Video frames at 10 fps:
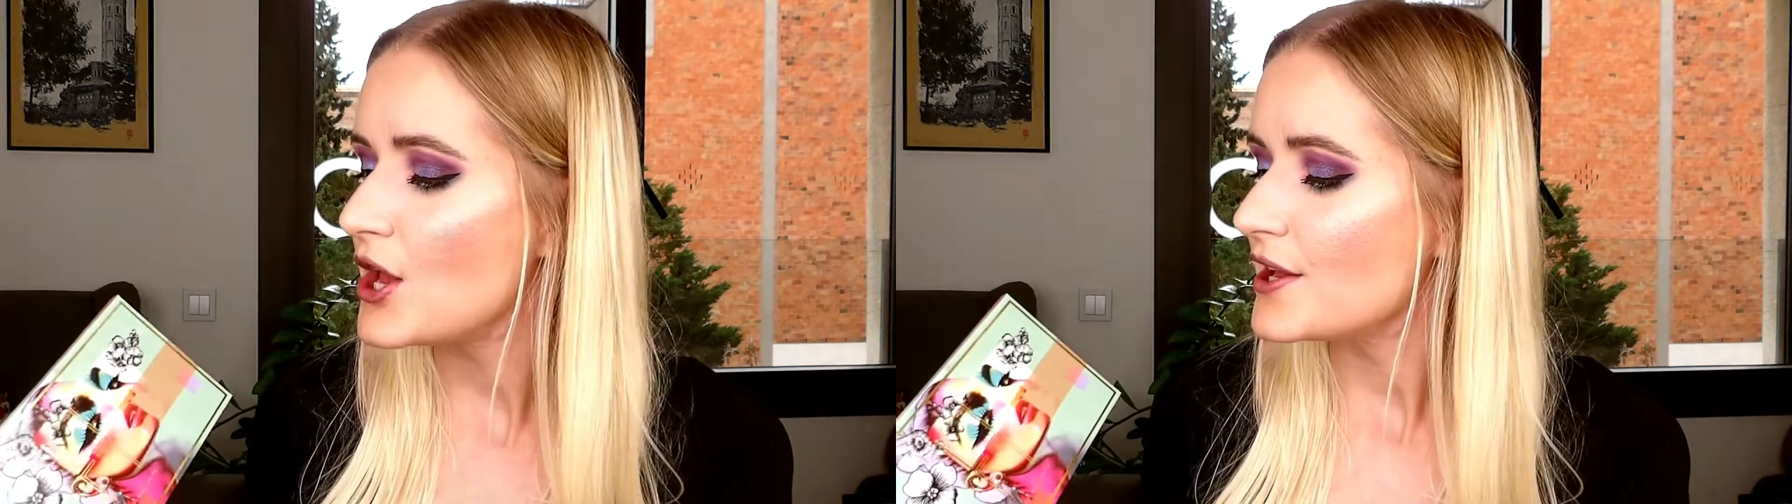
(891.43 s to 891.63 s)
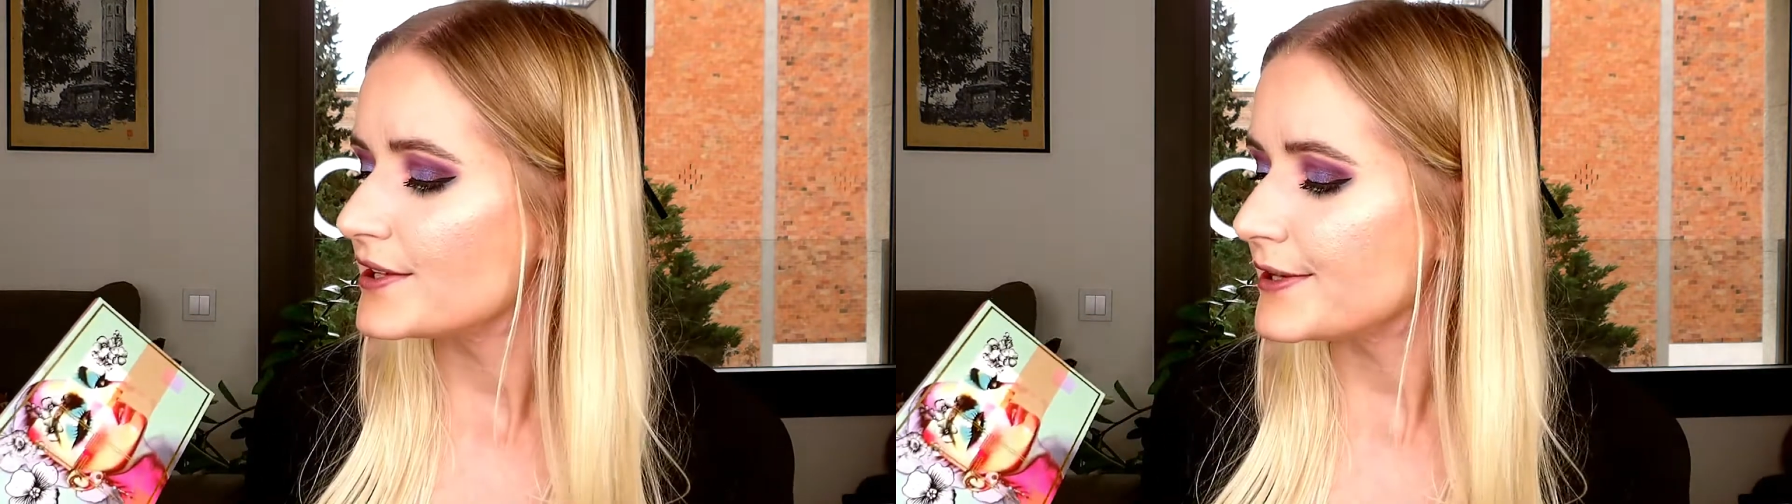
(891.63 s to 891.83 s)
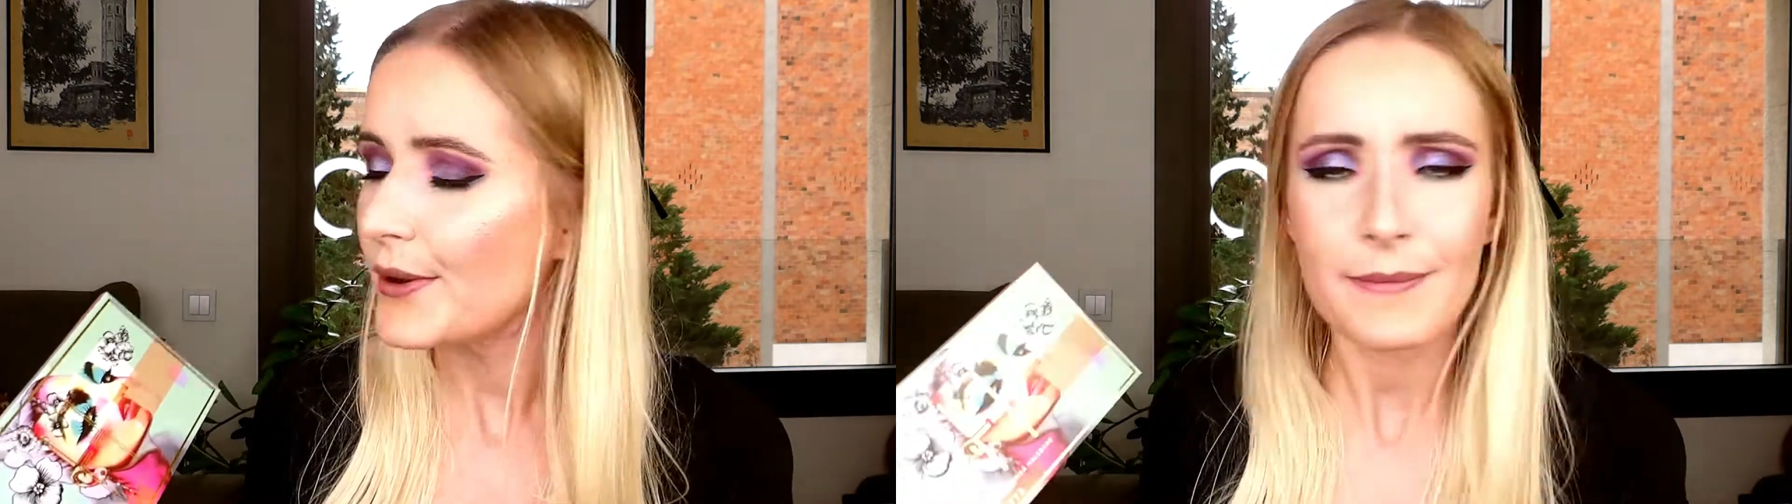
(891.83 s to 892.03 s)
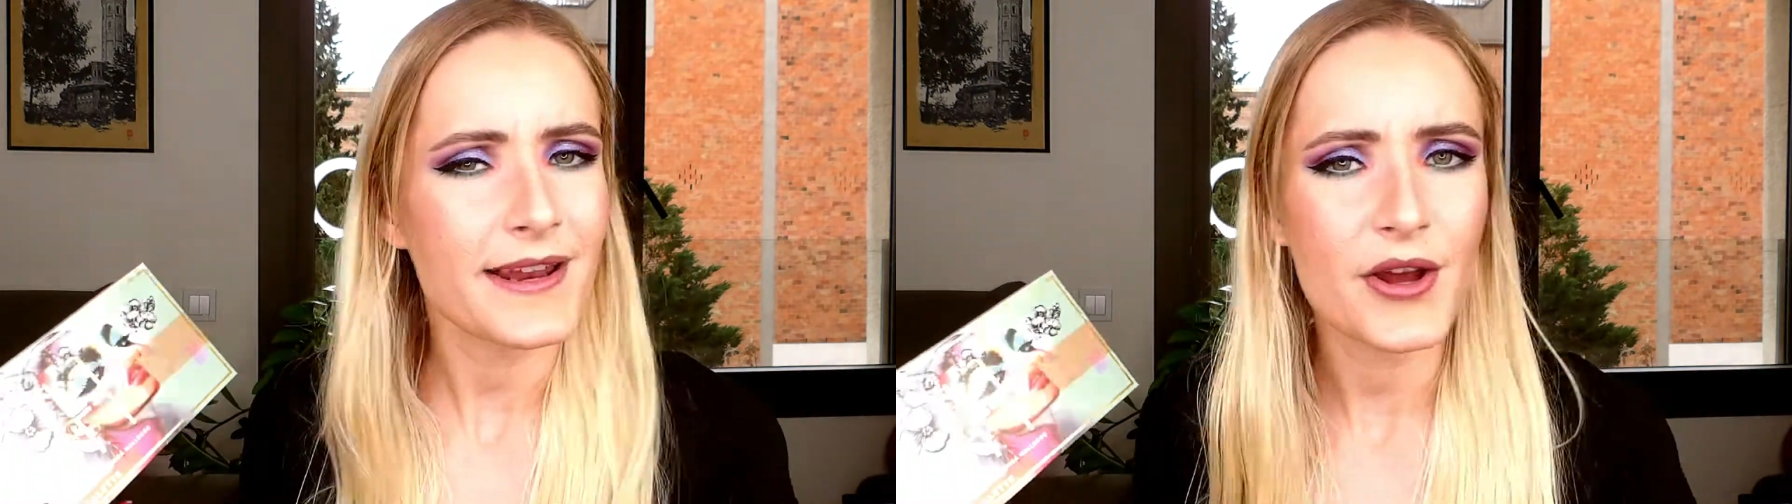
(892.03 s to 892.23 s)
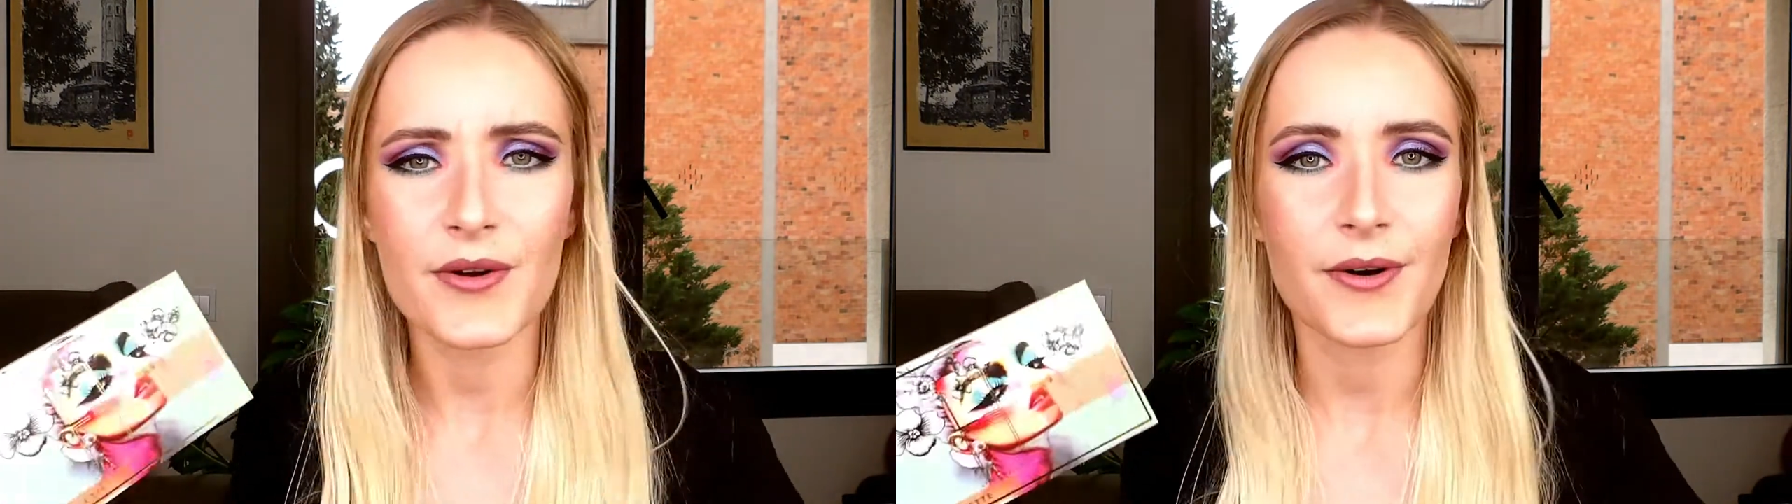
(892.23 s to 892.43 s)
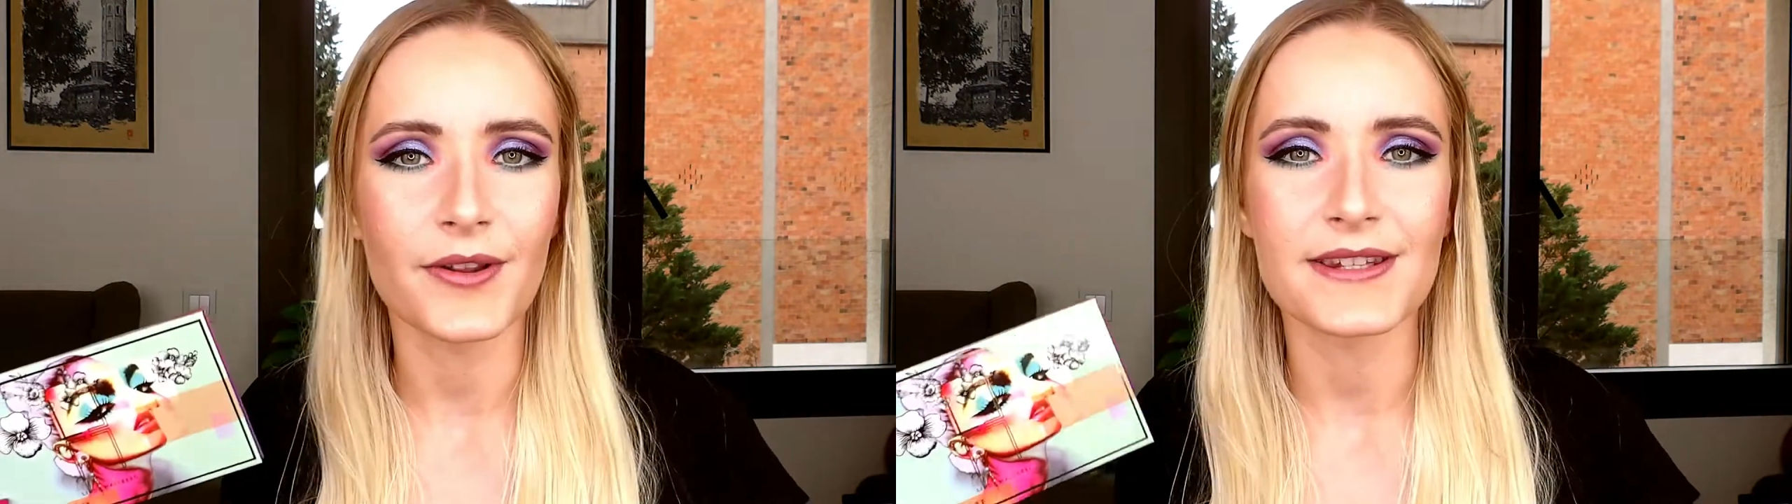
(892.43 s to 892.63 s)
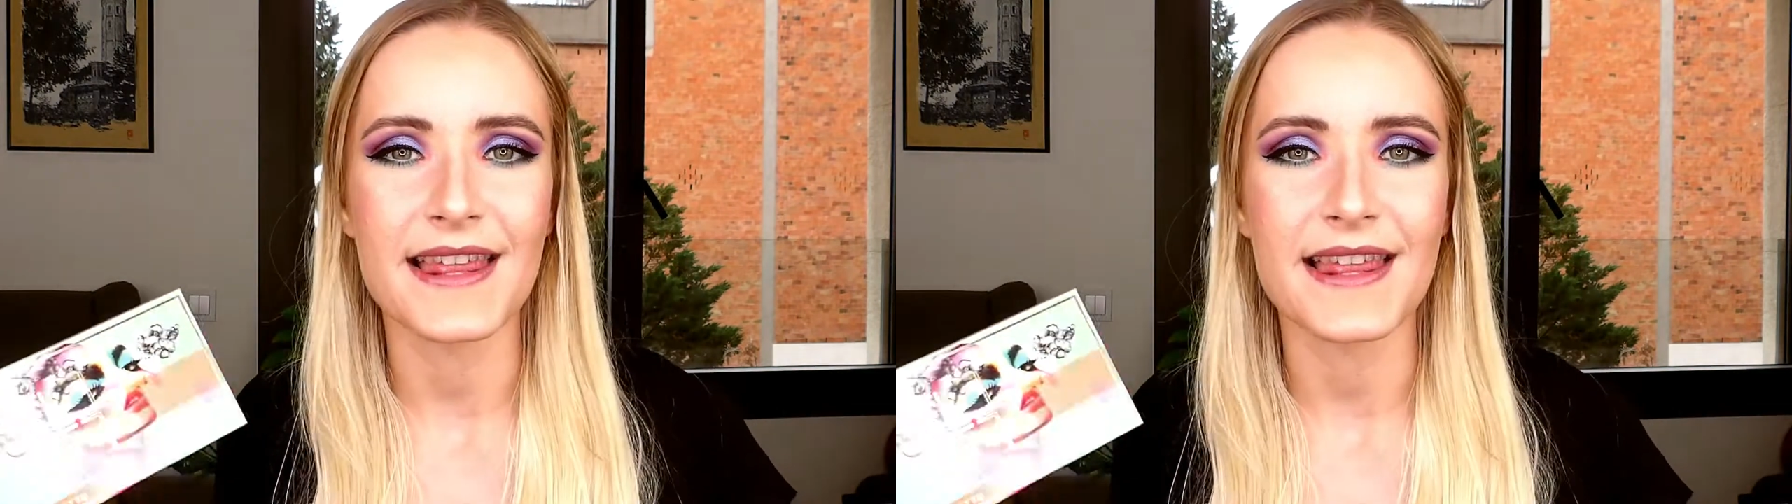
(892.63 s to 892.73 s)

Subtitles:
So let me know all these